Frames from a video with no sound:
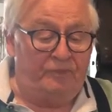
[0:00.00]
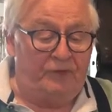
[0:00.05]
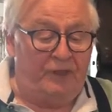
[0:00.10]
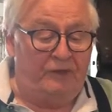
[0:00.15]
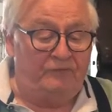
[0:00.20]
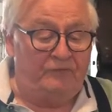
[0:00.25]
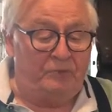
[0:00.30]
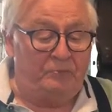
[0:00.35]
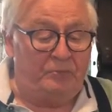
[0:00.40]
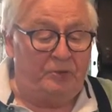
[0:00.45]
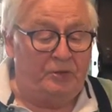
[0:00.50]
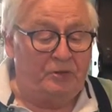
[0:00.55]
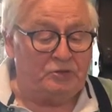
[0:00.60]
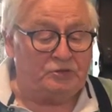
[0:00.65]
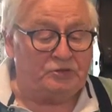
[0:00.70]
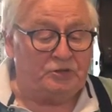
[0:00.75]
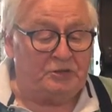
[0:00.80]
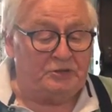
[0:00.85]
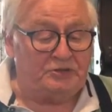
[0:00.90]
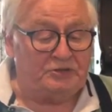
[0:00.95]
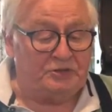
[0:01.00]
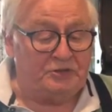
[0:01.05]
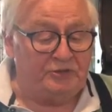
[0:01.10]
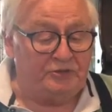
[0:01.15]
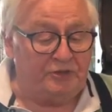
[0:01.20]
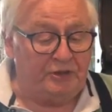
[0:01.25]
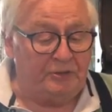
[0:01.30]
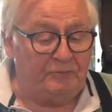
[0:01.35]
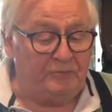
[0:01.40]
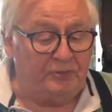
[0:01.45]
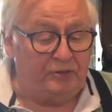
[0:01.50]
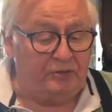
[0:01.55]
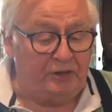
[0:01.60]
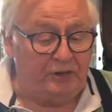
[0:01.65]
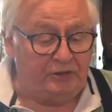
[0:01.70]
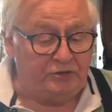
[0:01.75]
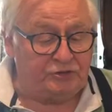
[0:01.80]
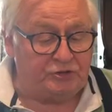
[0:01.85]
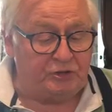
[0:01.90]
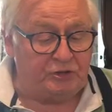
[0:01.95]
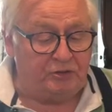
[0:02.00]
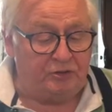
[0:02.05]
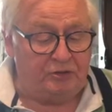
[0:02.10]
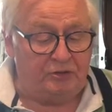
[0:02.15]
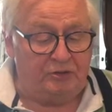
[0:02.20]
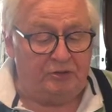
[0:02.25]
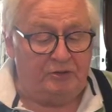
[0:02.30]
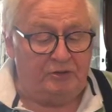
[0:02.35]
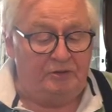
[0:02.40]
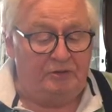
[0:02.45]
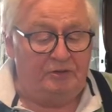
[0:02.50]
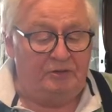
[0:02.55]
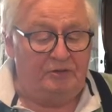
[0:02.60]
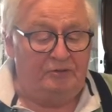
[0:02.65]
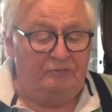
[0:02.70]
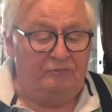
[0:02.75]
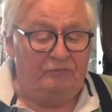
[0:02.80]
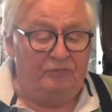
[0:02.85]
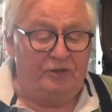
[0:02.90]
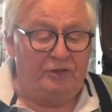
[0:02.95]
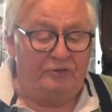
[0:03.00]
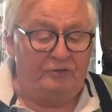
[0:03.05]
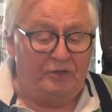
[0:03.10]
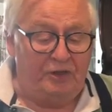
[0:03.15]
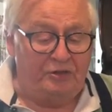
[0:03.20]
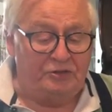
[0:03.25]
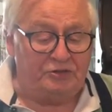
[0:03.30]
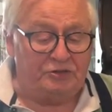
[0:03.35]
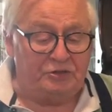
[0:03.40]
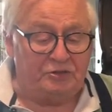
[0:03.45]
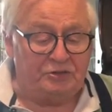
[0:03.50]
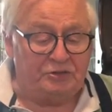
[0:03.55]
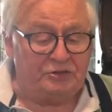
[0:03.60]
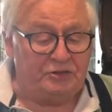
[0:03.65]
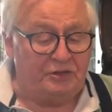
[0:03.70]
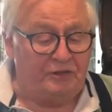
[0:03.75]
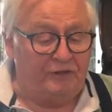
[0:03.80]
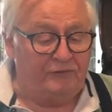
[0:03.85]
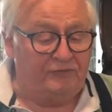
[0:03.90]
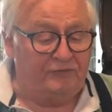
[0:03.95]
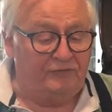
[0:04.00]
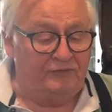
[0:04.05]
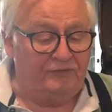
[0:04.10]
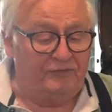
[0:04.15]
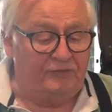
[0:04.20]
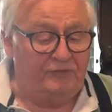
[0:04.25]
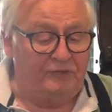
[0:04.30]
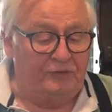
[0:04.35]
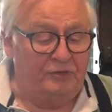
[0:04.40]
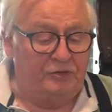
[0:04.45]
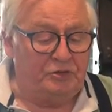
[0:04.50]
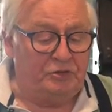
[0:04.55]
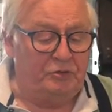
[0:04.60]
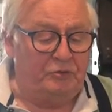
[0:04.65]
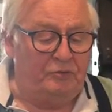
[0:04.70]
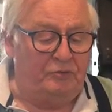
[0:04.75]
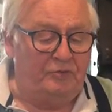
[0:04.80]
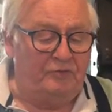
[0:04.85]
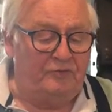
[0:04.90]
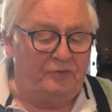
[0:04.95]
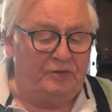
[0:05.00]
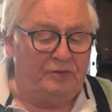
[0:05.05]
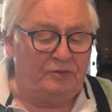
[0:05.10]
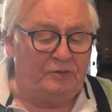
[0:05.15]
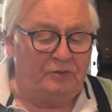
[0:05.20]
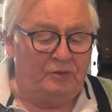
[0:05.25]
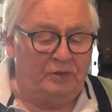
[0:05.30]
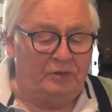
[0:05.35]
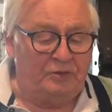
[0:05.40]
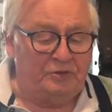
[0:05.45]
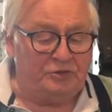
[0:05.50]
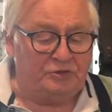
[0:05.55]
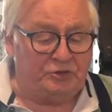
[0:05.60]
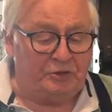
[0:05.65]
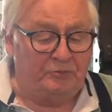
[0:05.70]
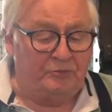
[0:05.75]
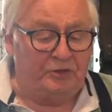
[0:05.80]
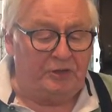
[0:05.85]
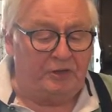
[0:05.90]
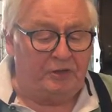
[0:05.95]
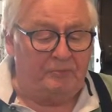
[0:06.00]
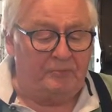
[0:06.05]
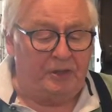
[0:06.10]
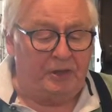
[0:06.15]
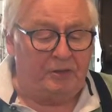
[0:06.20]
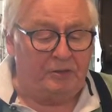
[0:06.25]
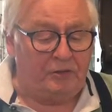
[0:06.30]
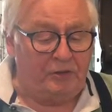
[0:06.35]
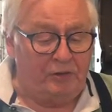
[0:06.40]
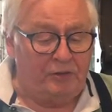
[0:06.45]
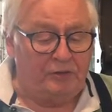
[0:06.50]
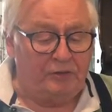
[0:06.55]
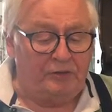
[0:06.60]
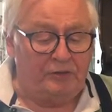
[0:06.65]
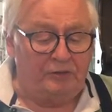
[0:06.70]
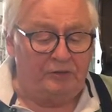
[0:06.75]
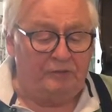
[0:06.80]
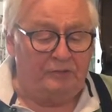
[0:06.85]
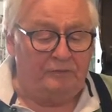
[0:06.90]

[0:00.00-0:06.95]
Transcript: If a person has nothing but nature, then nature is enough to reveal something about God.